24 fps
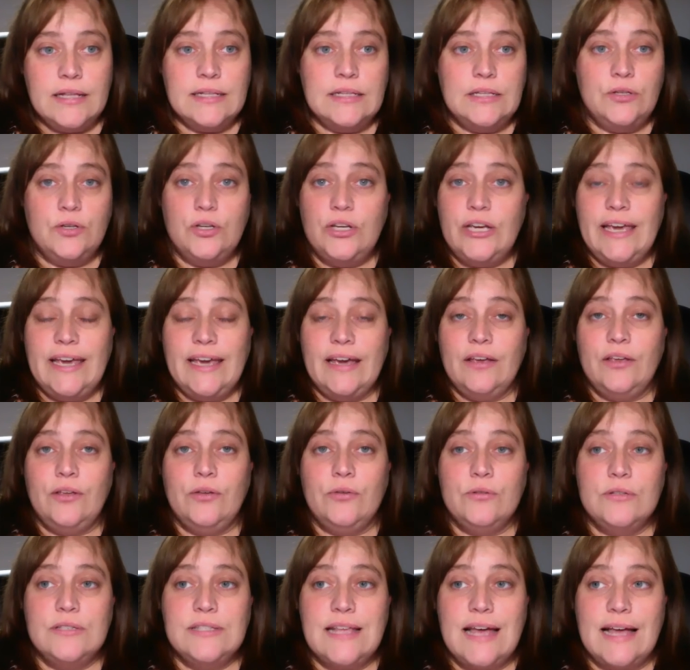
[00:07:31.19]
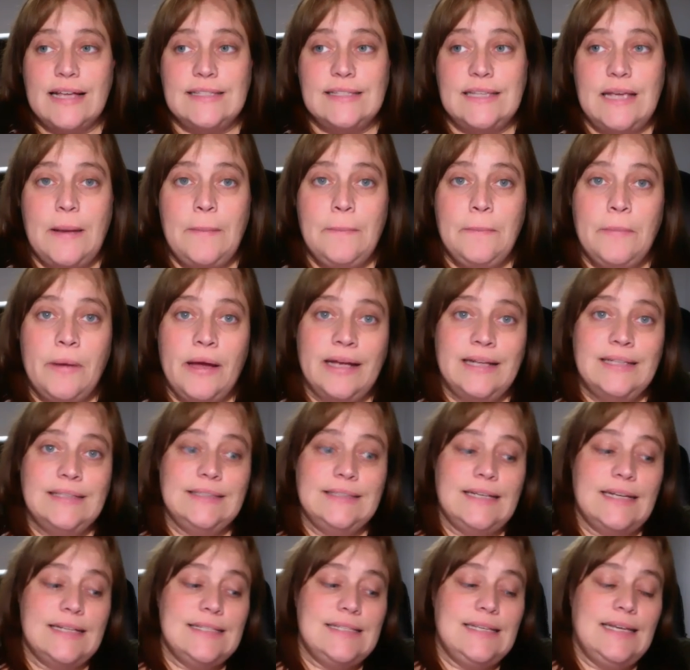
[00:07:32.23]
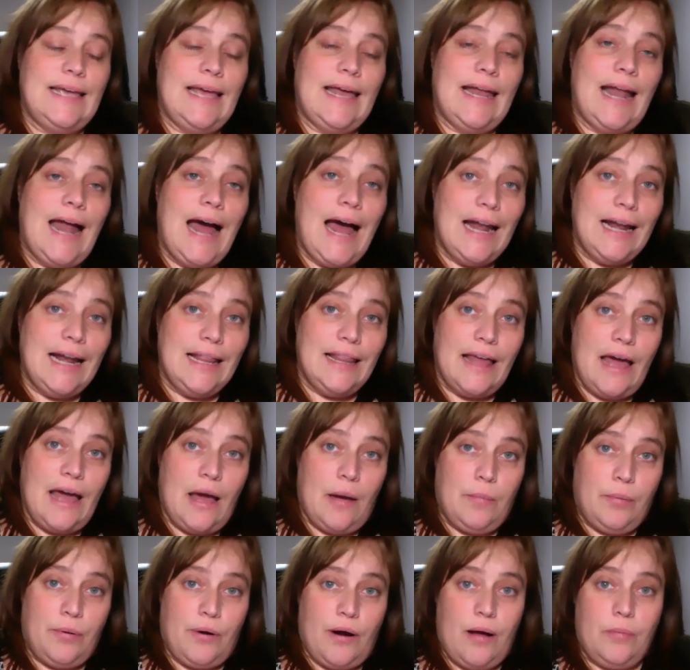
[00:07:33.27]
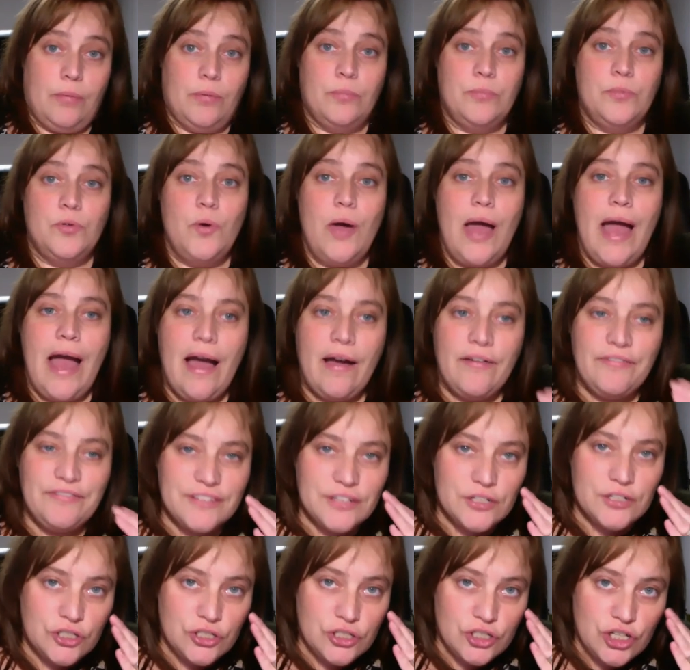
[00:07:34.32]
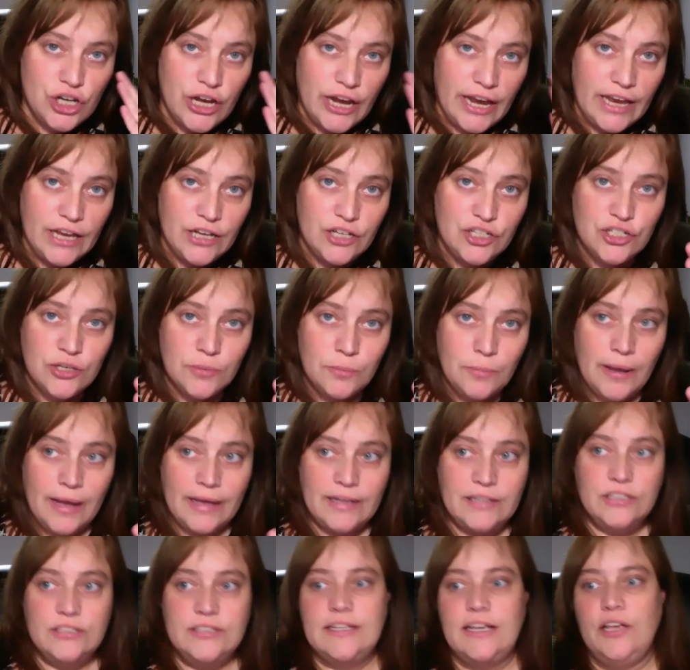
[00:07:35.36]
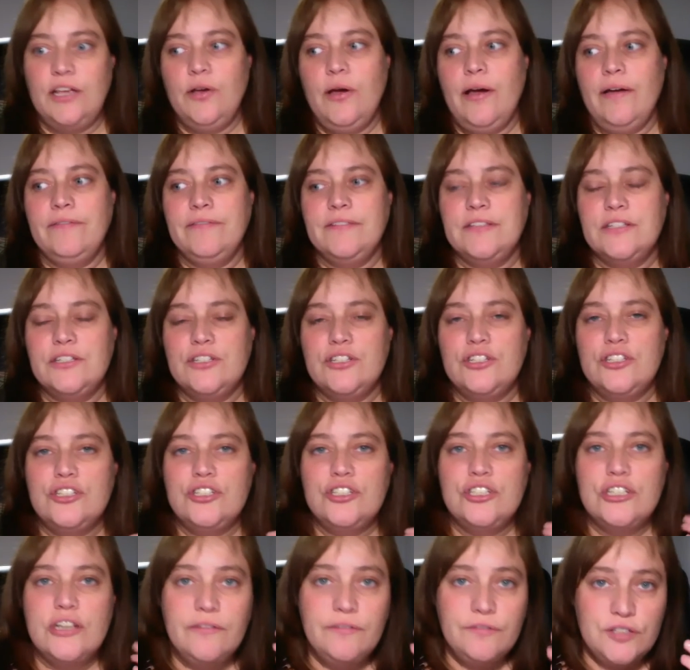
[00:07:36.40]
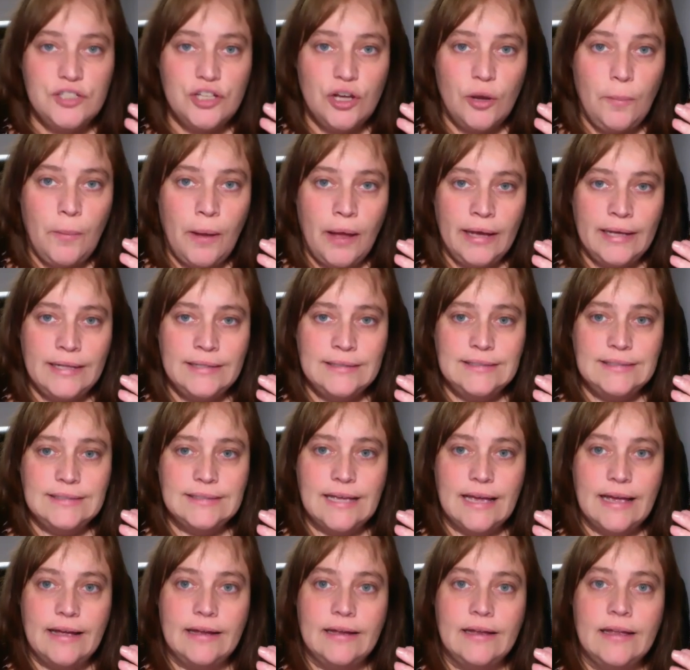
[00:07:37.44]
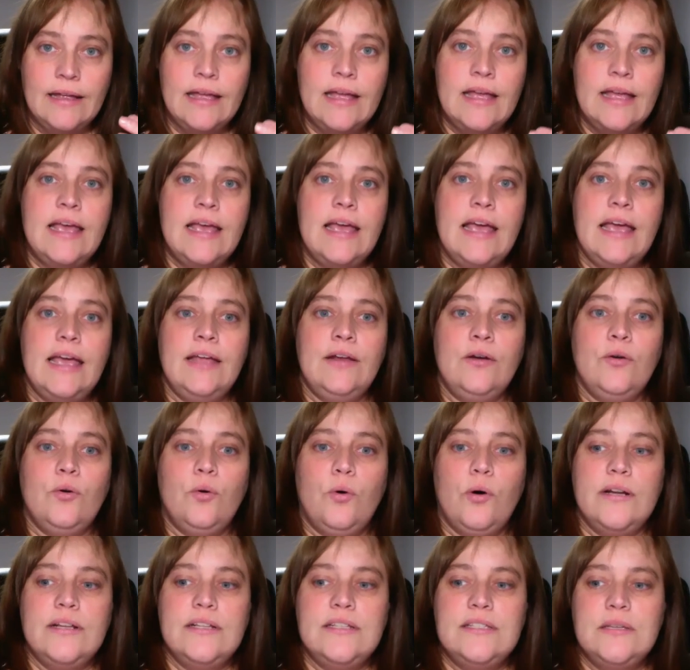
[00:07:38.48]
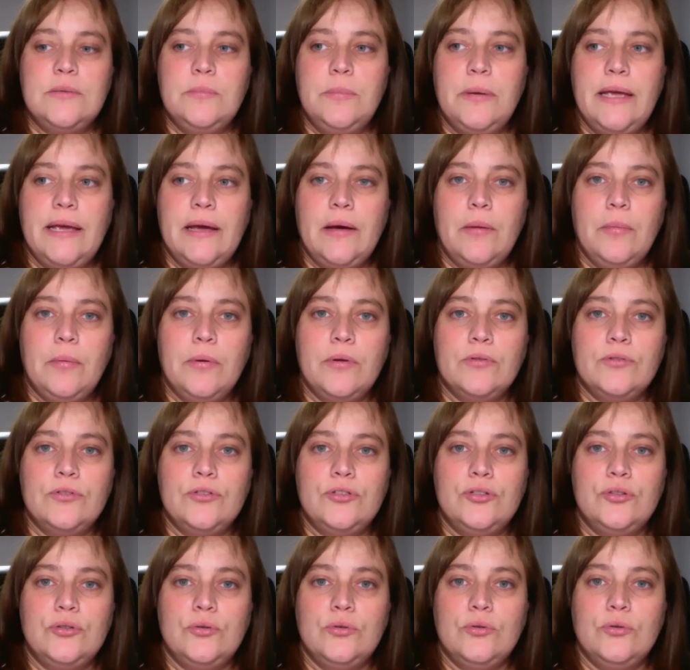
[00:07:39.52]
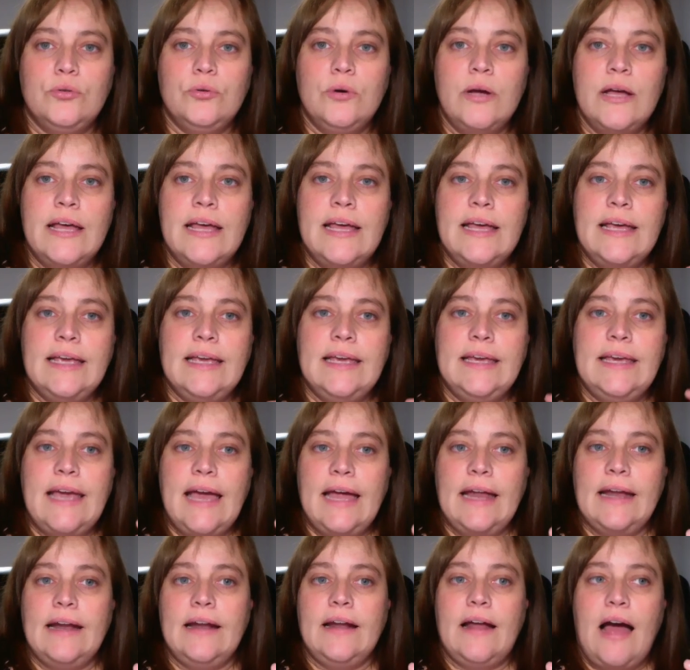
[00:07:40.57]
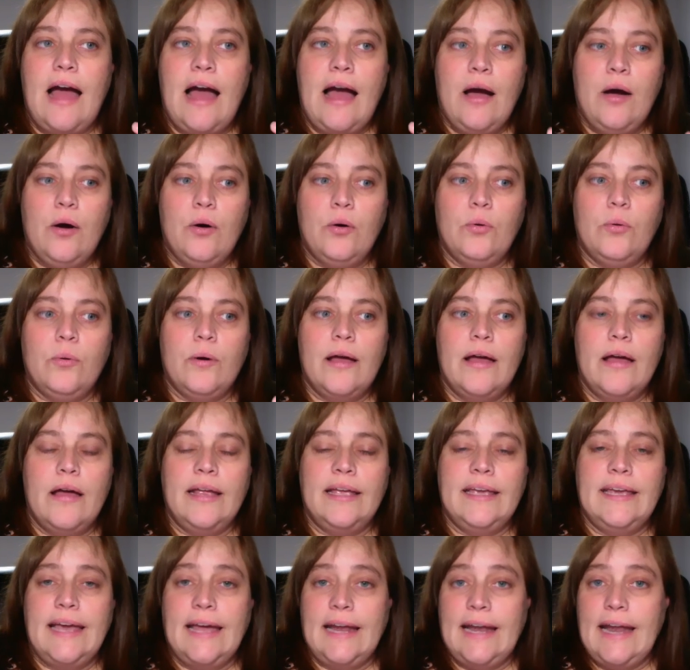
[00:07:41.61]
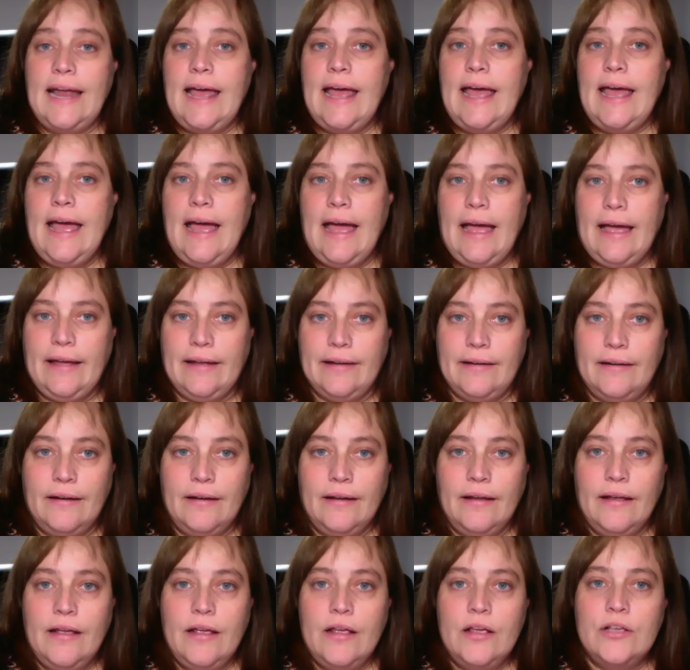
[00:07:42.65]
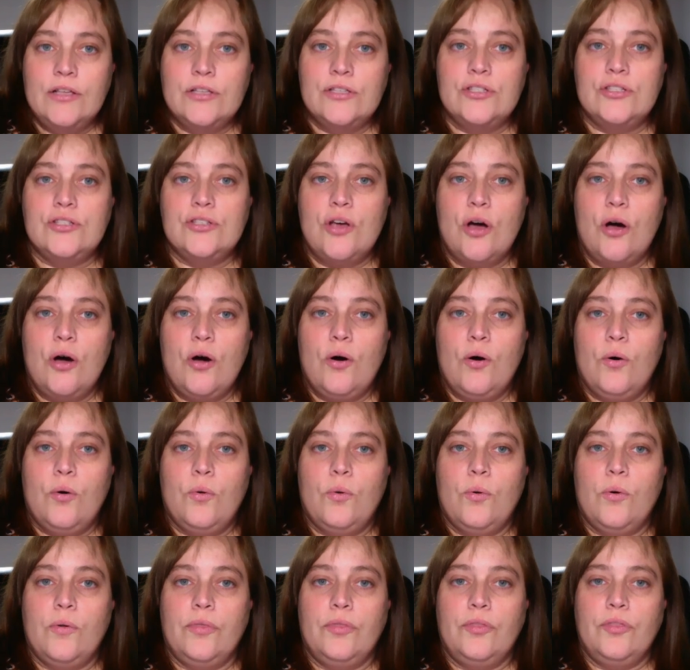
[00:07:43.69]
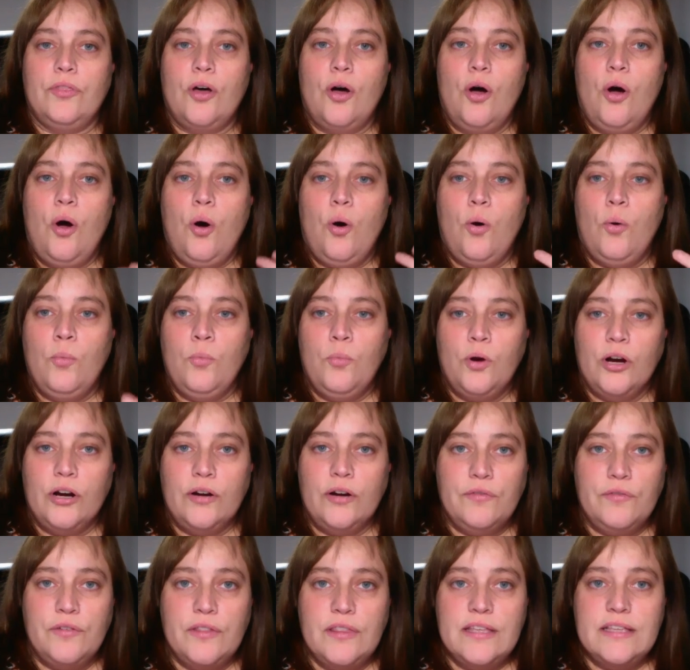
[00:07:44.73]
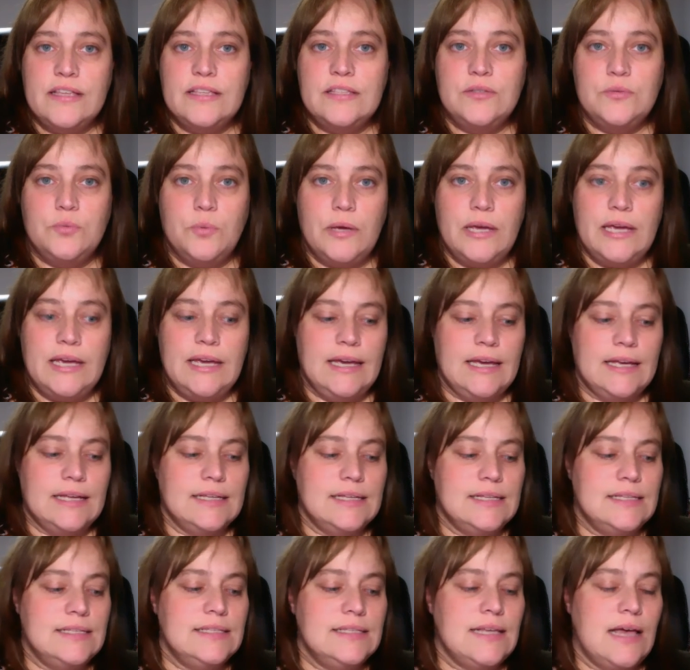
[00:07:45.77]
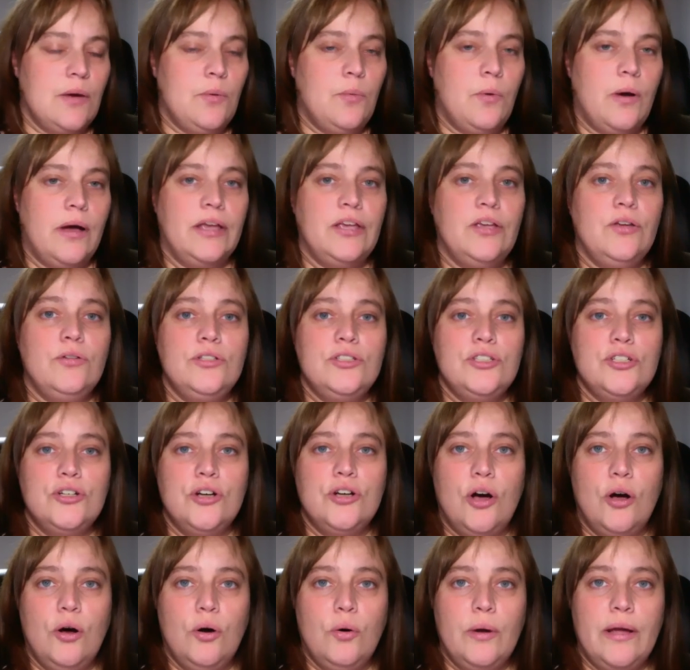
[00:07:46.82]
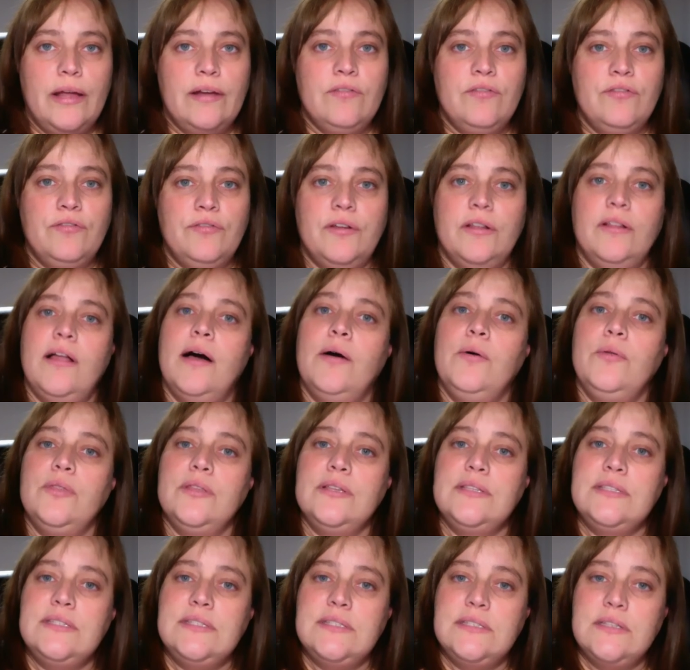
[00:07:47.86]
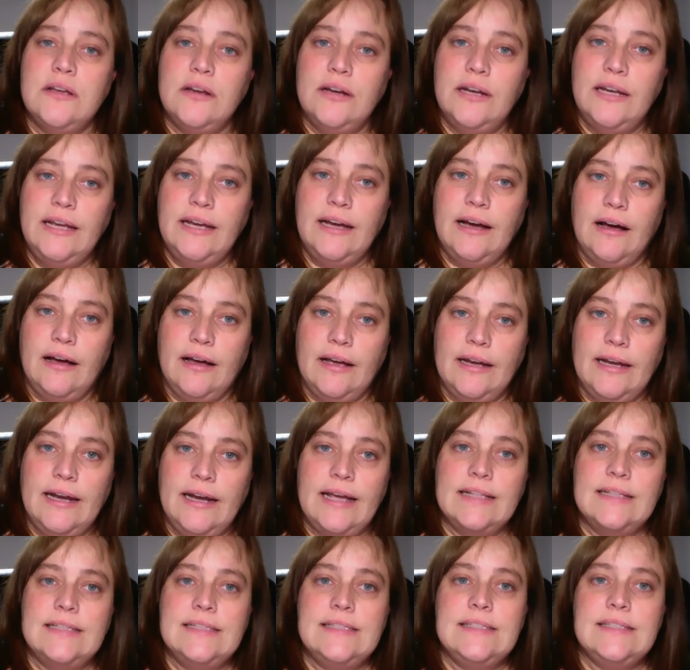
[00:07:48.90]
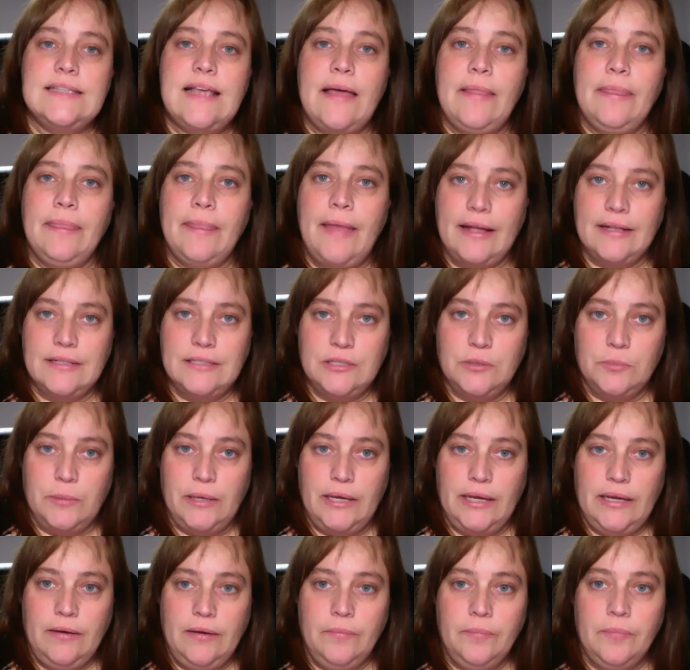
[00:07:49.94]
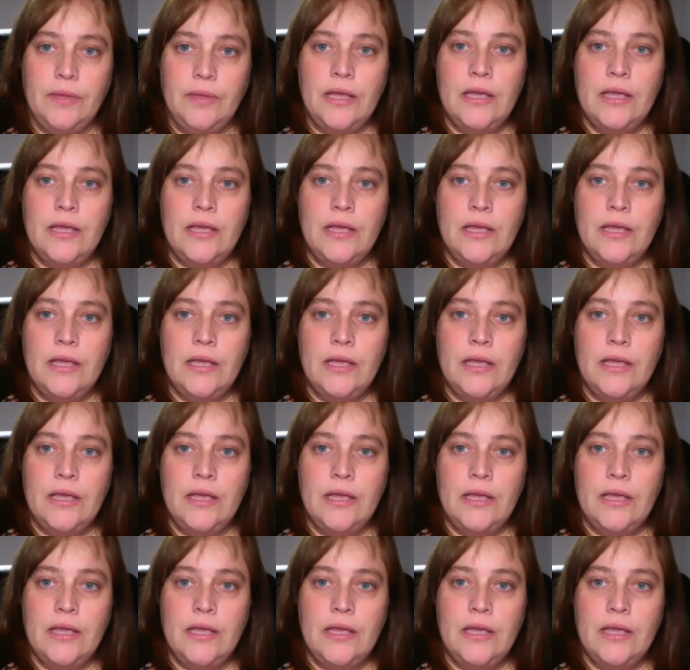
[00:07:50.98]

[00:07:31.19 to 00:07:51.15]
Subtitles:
You can't use that same mindset to get out of that problem. You have to change your mindset. You have to shift your mindset in order to be able to get out and get ahead. So the homework for this week is, I want you to go and fill out the study guide and send that to me.